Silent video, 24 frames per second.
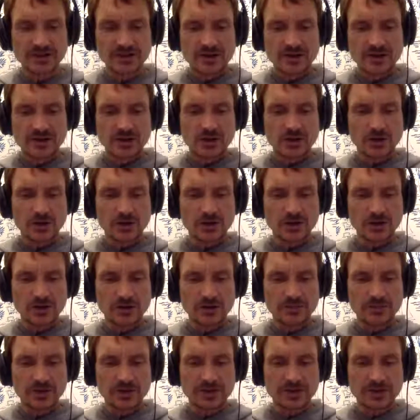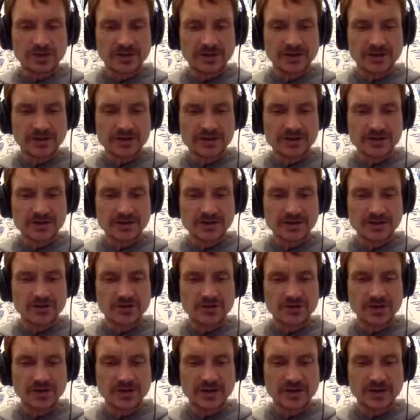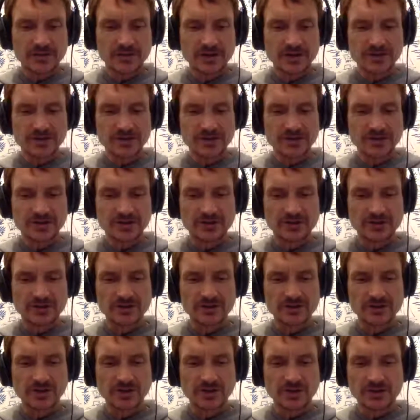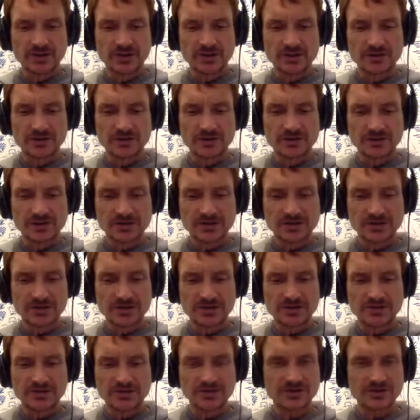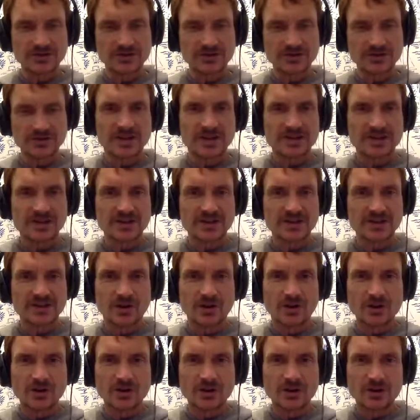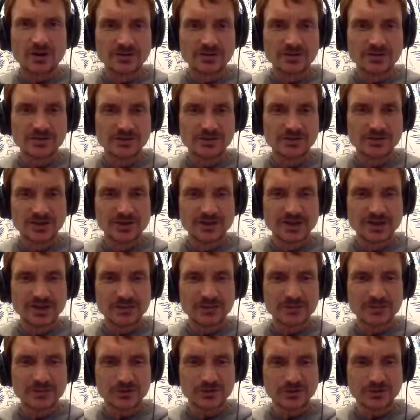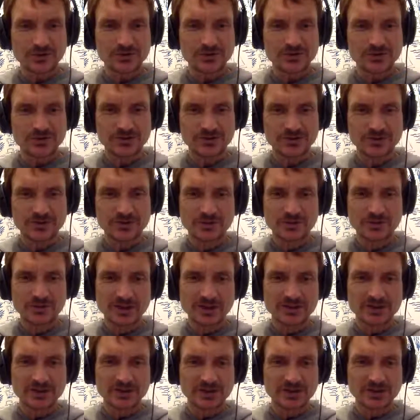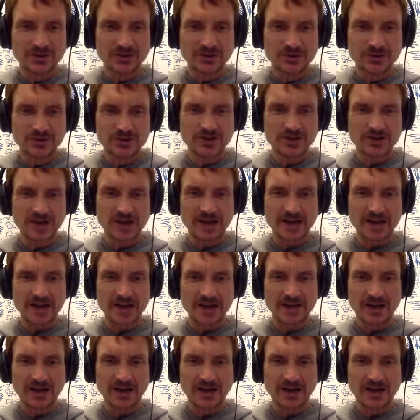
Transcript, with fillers: curb the consumption, and the military responded. This doesn't concern us at all. We don't need prescriptions. We're the military. We just hand it out.